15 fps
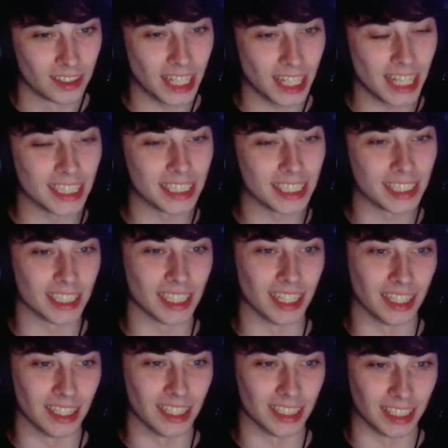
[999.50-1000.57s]
There's
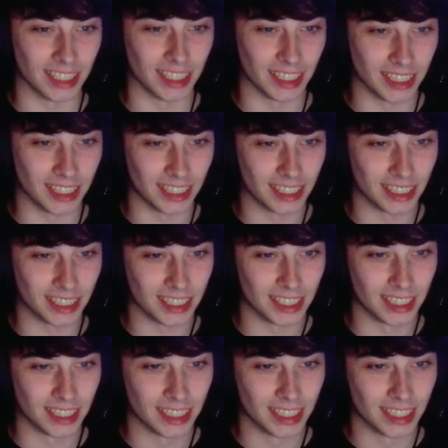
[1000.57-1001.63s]
Tsunade.
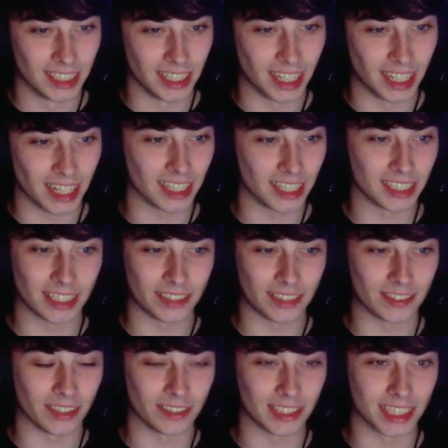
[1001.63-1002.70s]
I can't tell if
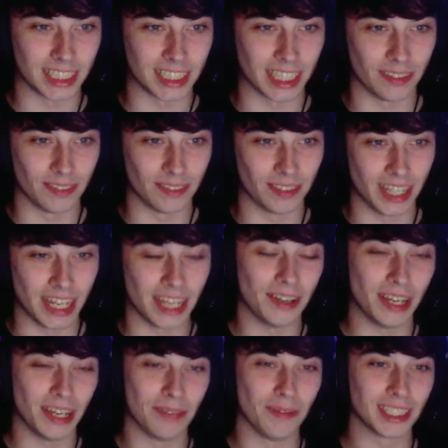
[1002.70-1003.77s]
that was the same.
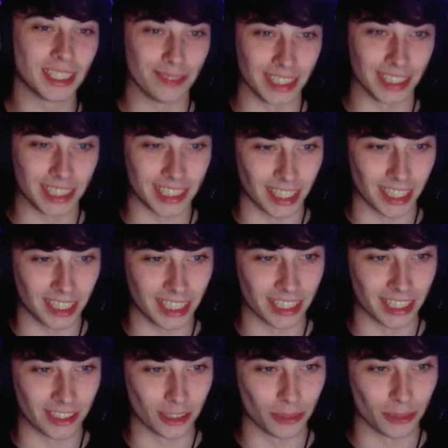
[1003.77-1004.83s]
It must have been Tsunade
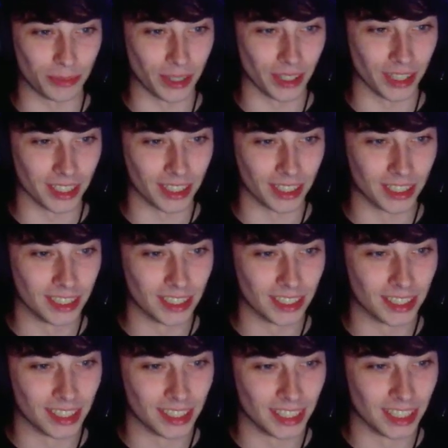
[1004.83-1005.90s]
in the group earlier.
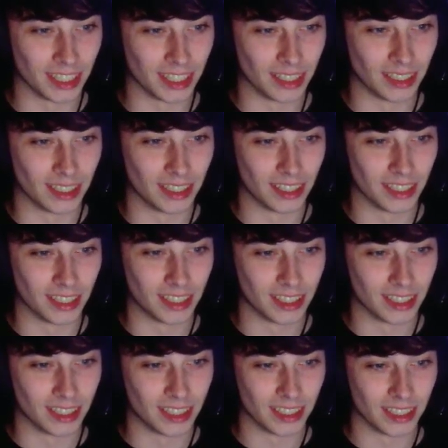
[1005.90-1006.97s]

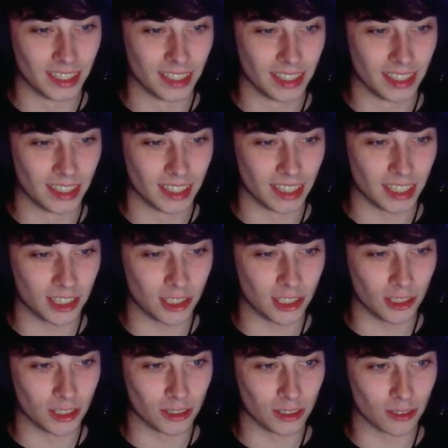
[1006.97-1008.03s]
I
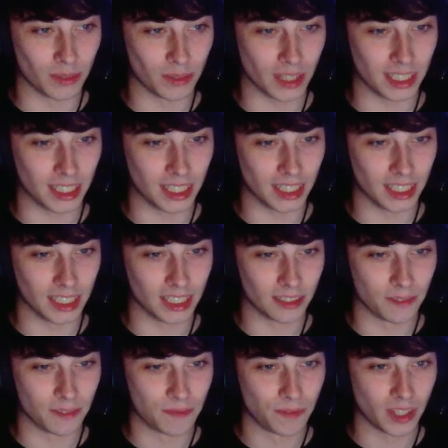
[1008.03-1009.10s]
choose you from that day.
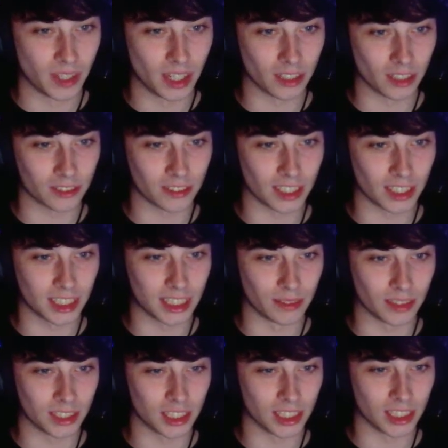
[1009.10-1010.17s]
It looked really
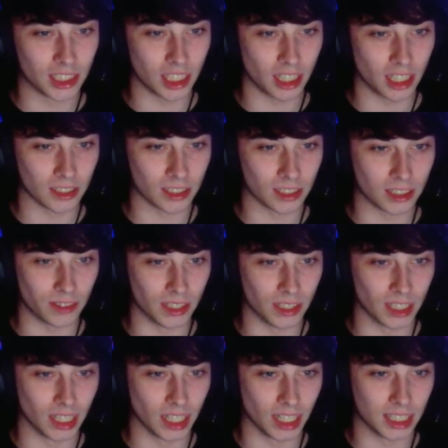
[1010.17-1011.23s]
similar to the chakra
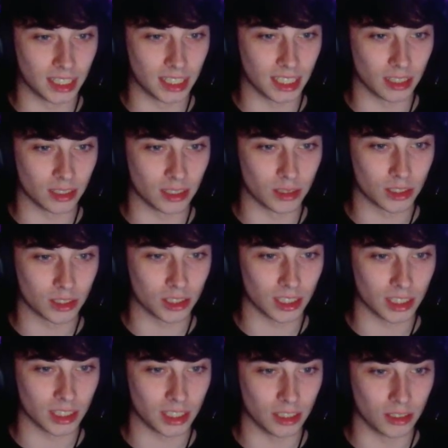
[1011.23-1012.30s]
sphere Ninetales was
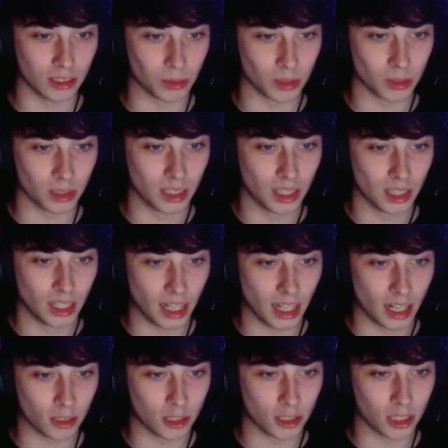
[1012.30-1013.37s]
trying to use, but
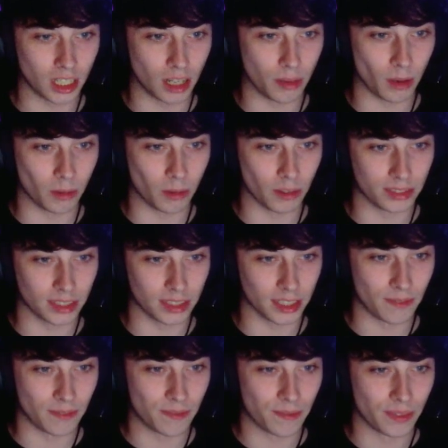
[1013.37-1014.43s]
how'd you come up with it?